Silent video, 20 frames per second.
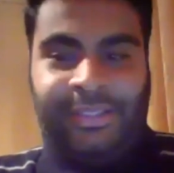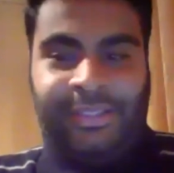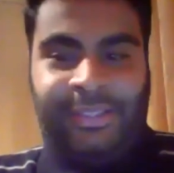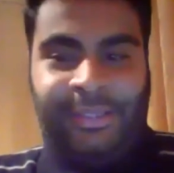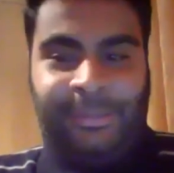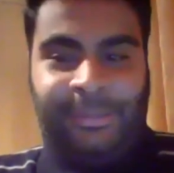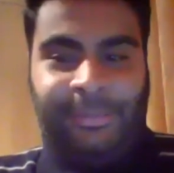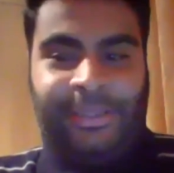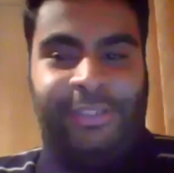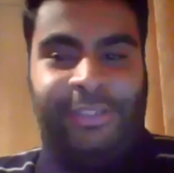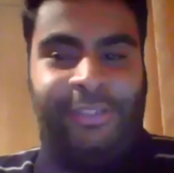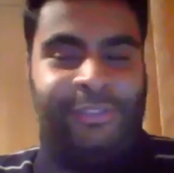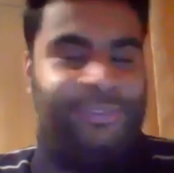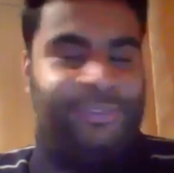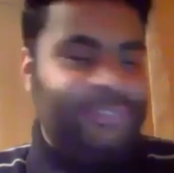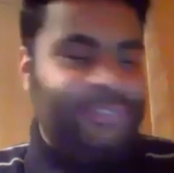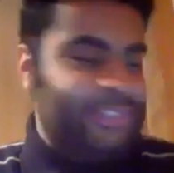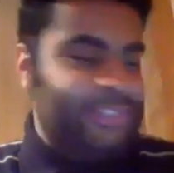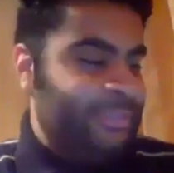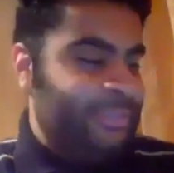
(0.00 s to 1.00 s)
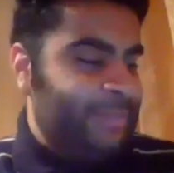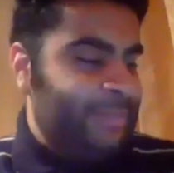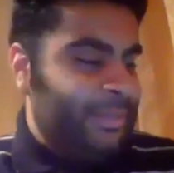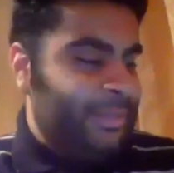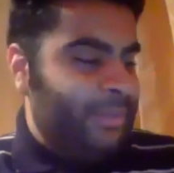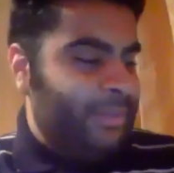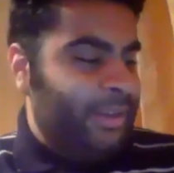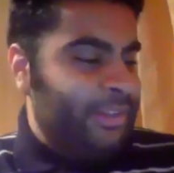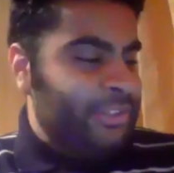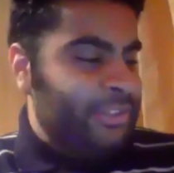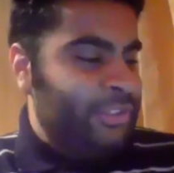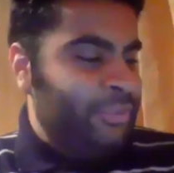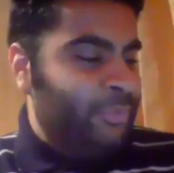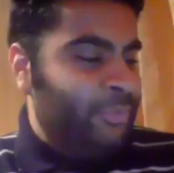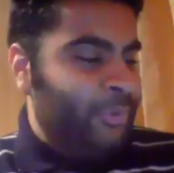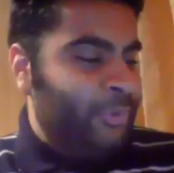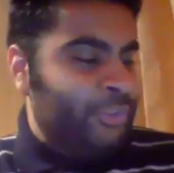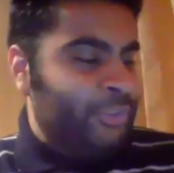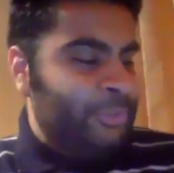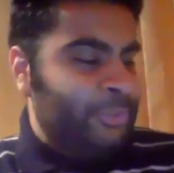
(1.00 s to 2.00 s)
But you know, Sucheeta ma'am, you've
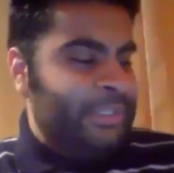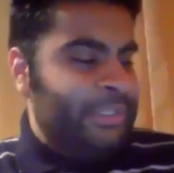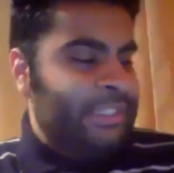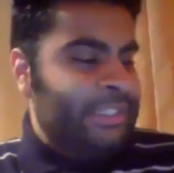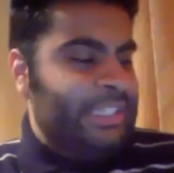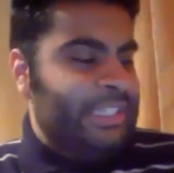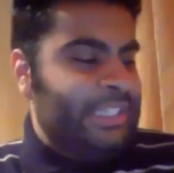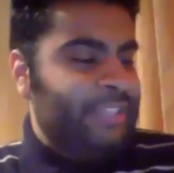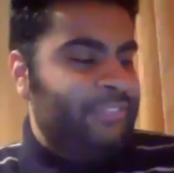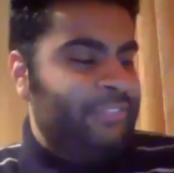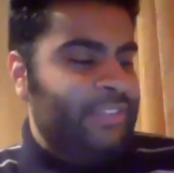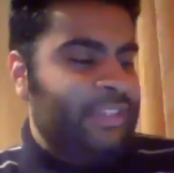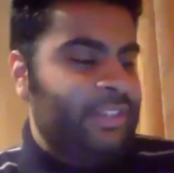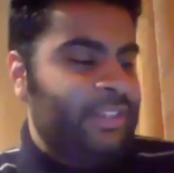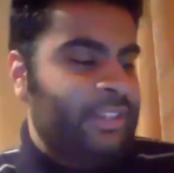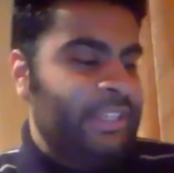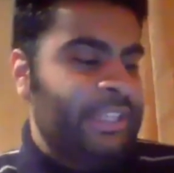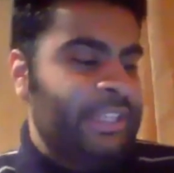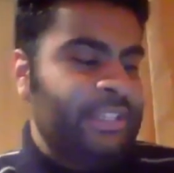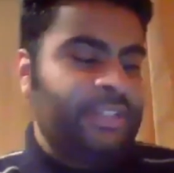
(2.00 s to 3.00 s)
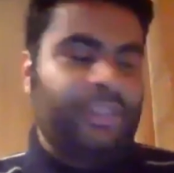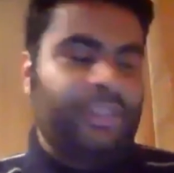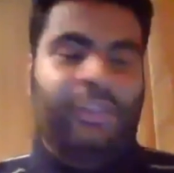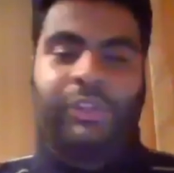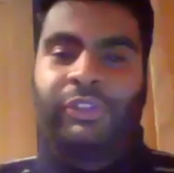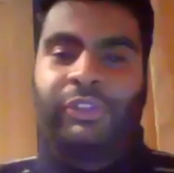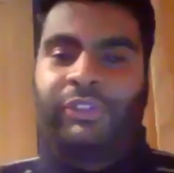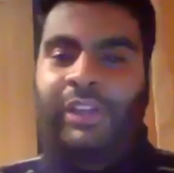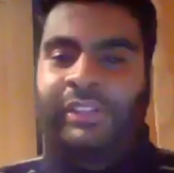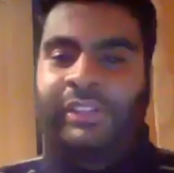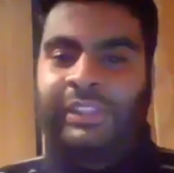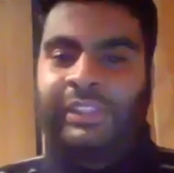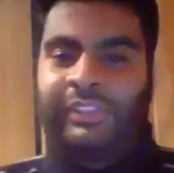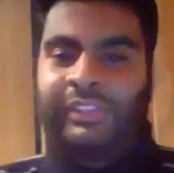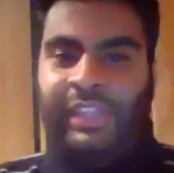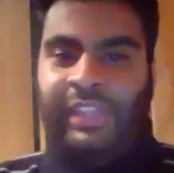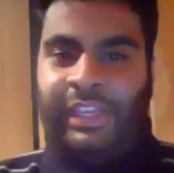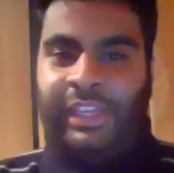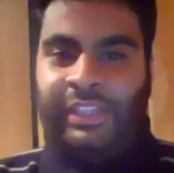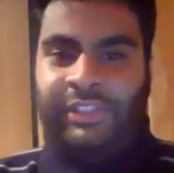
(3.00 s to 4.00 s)
also been a key figure in Gujarati
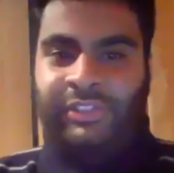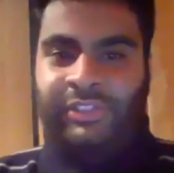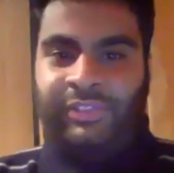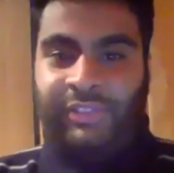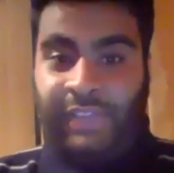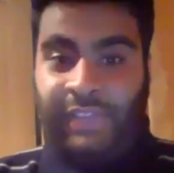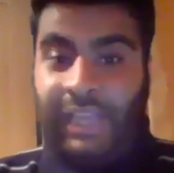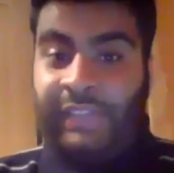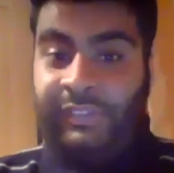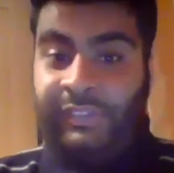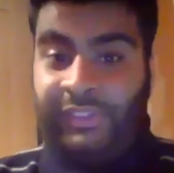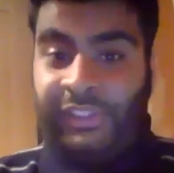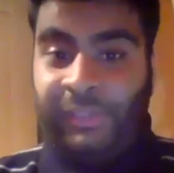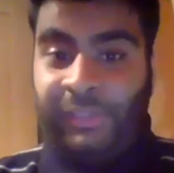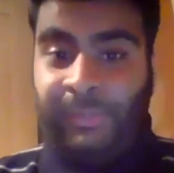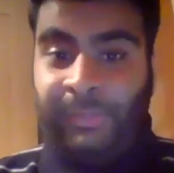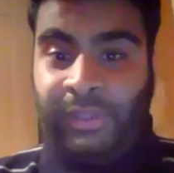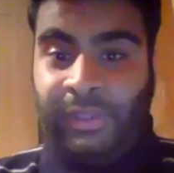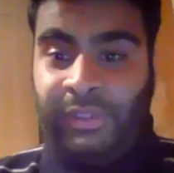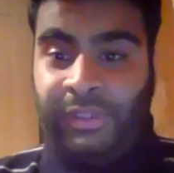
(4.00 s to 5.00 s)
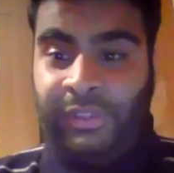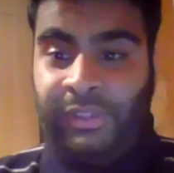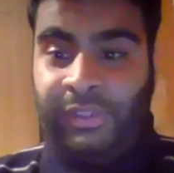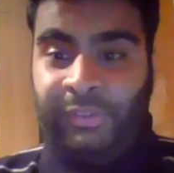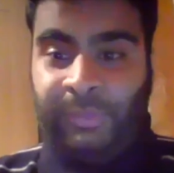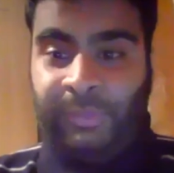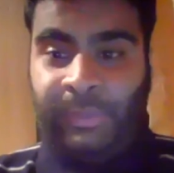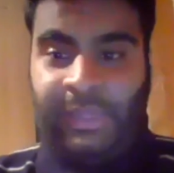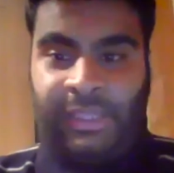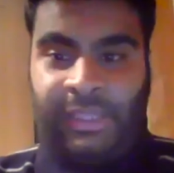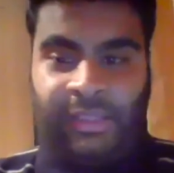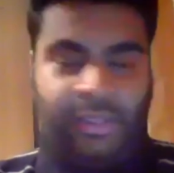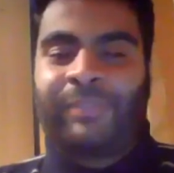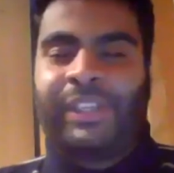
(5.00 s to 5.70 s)
stage and cinema as well.